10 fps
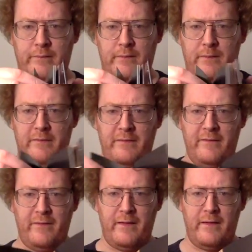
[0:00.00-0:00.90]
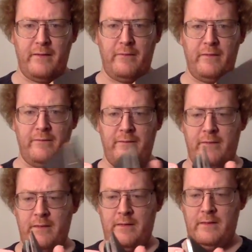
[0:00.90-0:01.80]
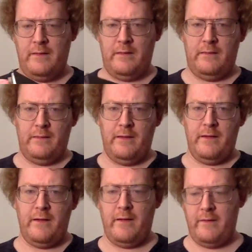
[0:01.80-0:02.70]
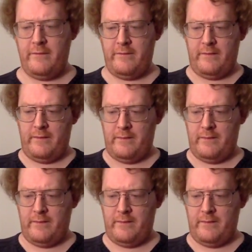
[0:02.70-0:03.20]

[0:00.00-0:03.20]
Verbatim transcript: Let me see if I can get one of Leonidas.